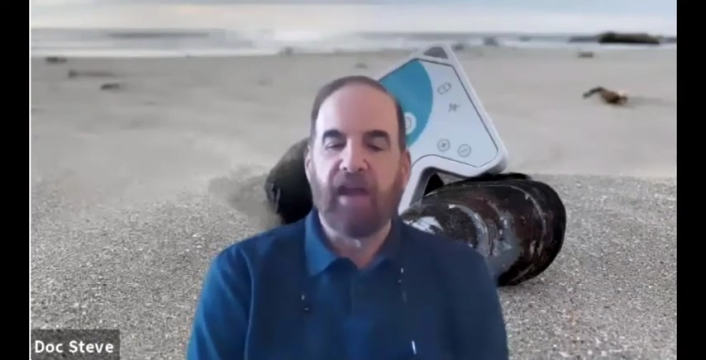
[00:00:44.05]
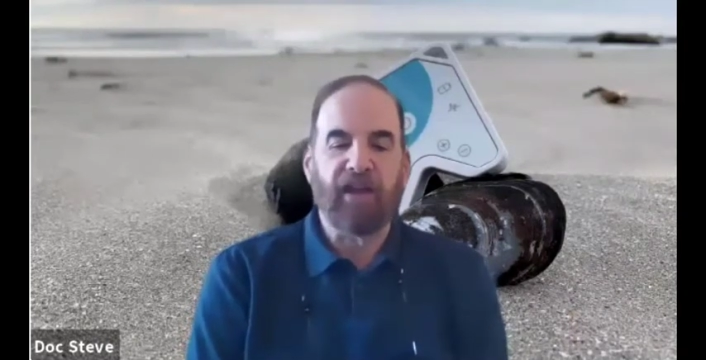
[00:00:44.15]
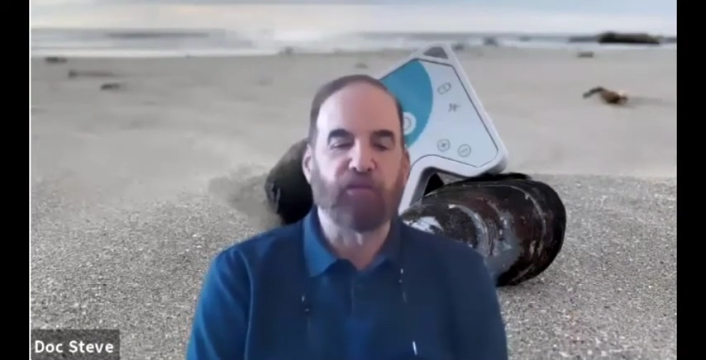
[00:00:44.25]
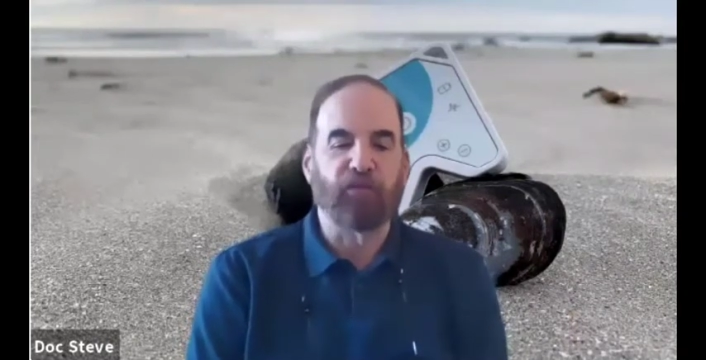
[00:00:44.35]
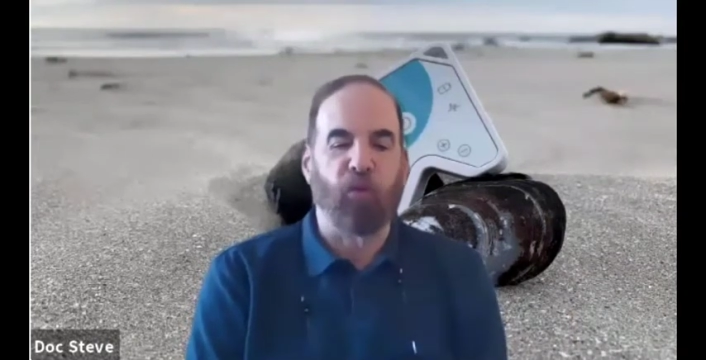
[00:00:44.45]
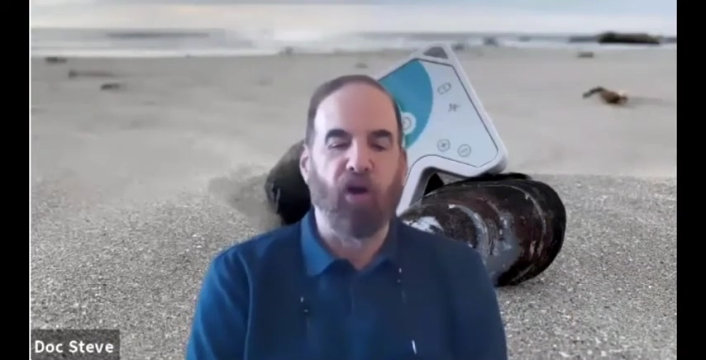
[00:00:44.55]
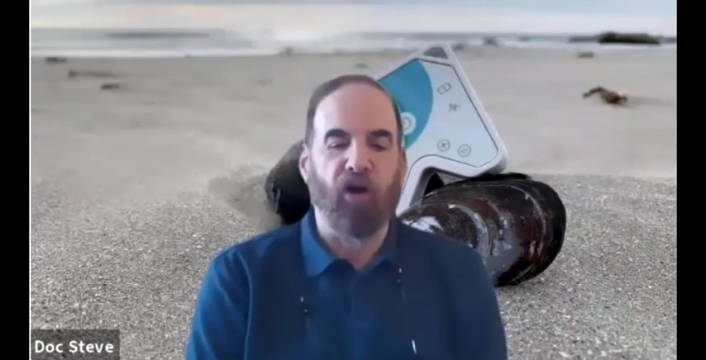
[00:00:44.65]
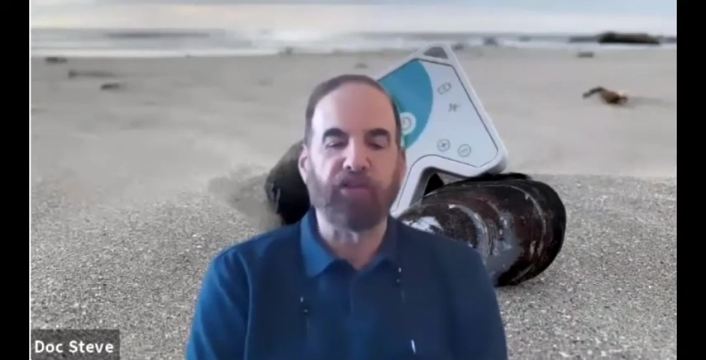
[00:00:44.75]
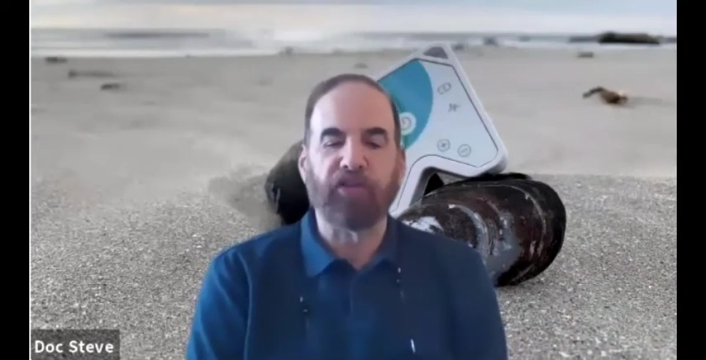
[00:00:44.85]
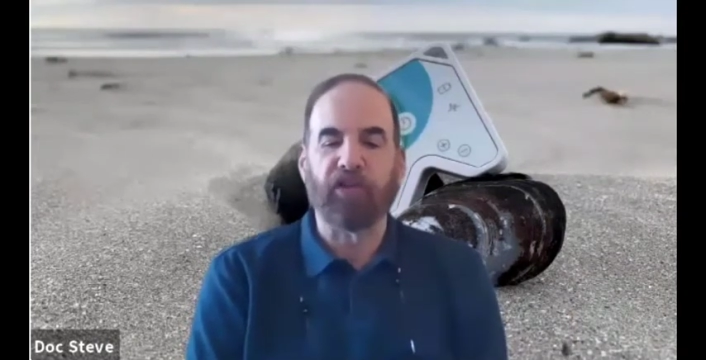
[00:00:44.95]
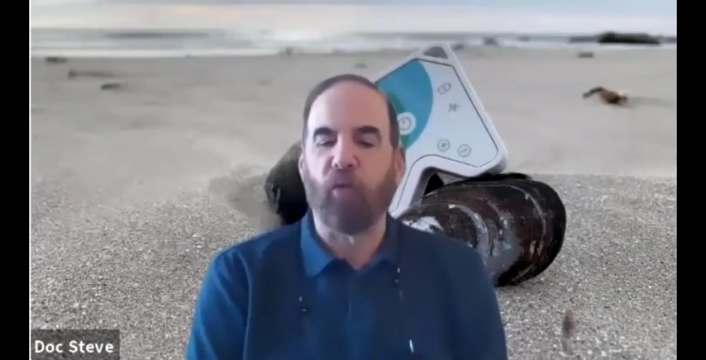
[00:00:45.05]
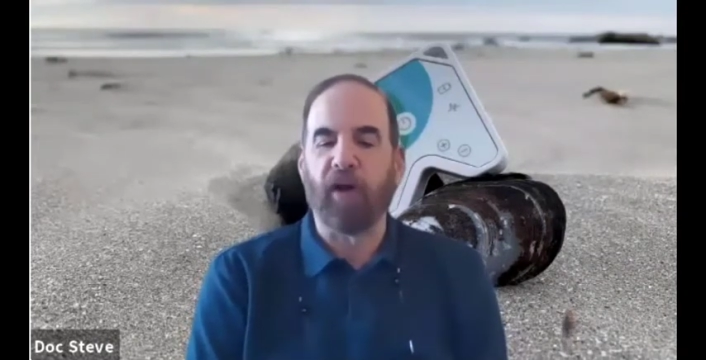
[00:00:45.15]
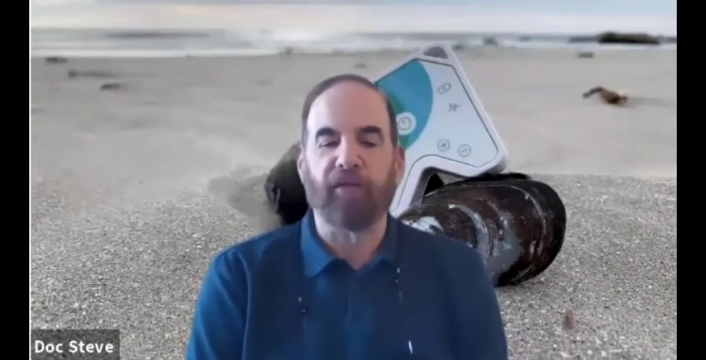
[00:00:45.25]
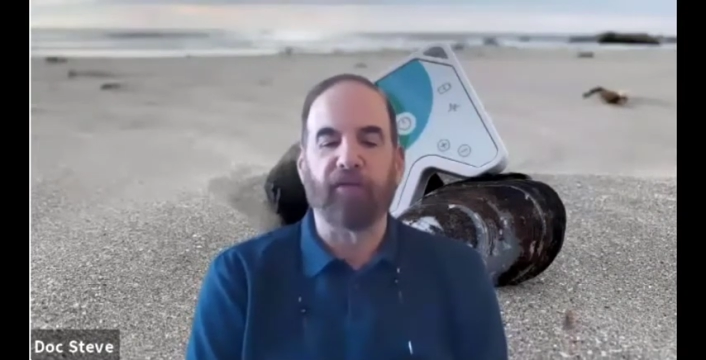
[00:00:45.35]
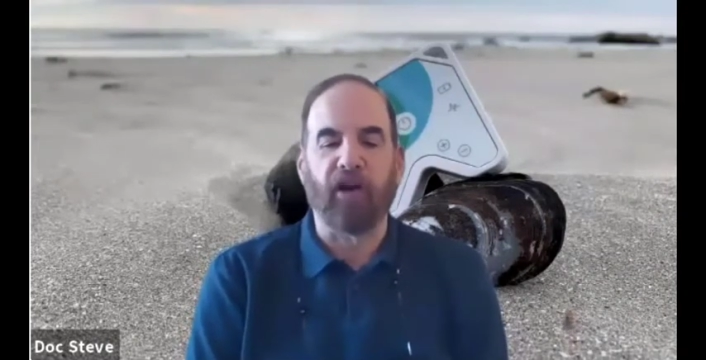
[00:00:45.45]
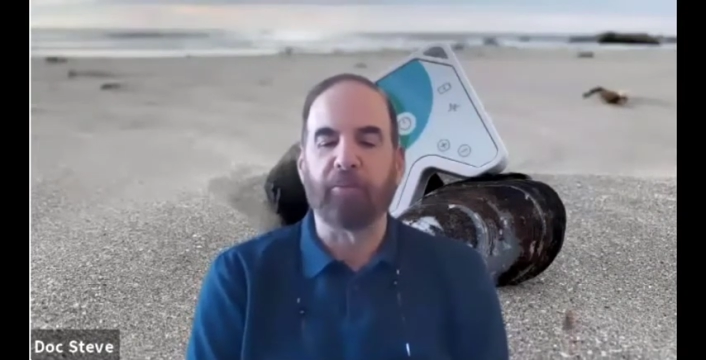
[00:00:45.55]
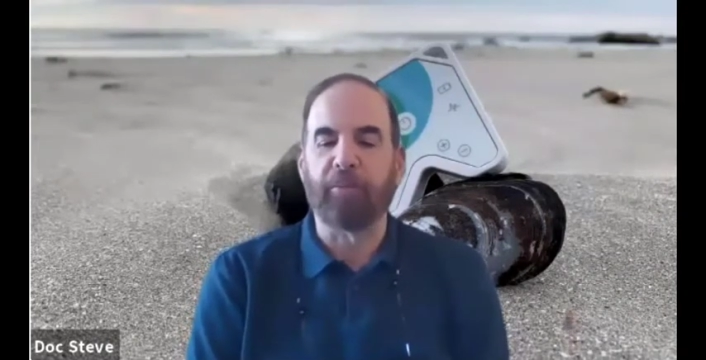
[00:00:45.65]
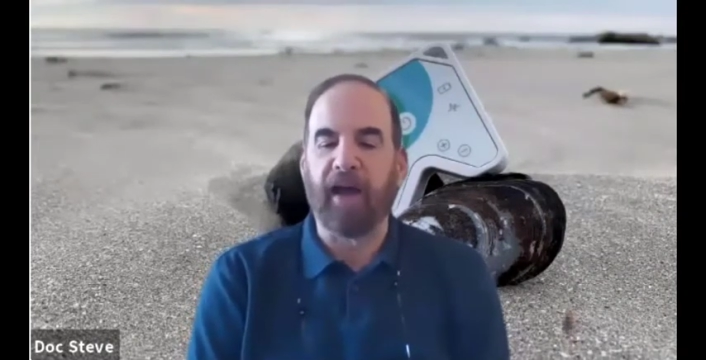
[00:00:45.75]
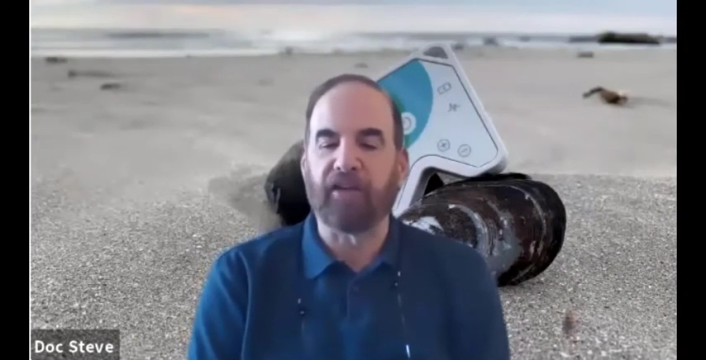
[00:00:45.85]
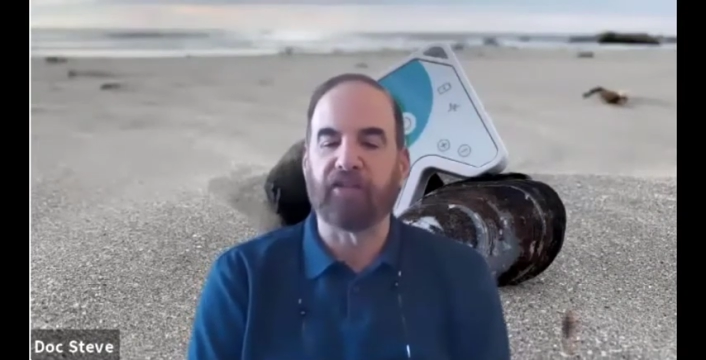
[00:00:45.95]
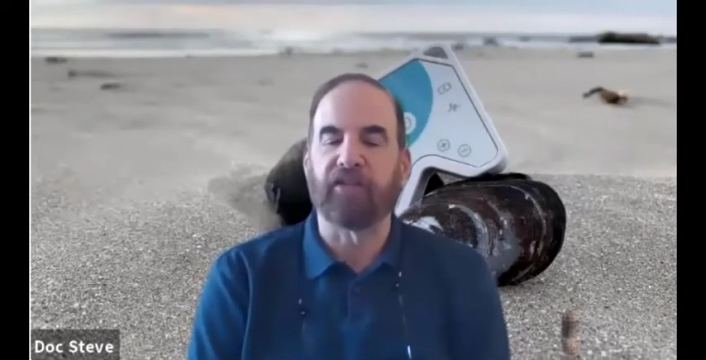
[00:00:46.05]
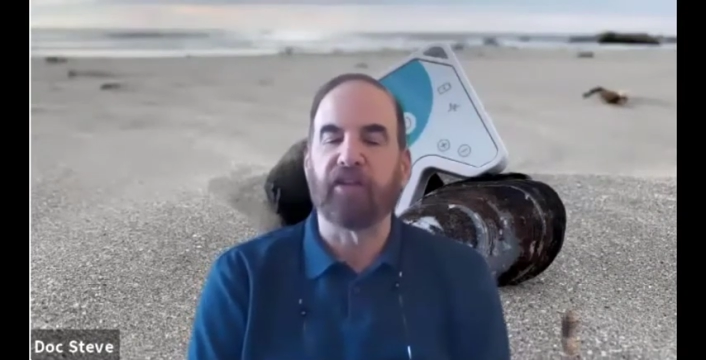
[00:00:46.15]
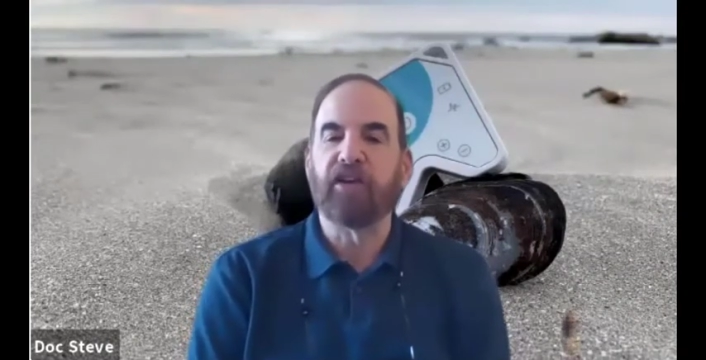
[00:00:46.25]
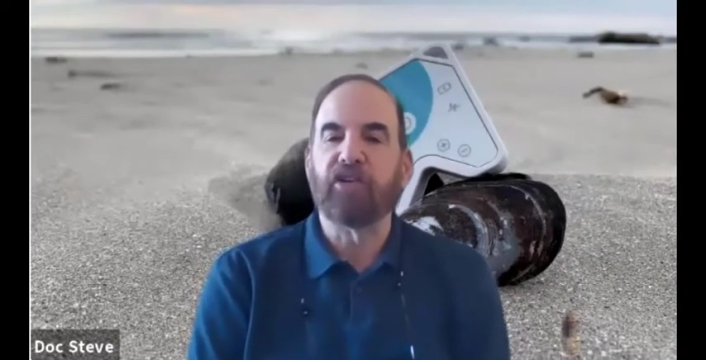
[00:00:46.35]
He's also one of our best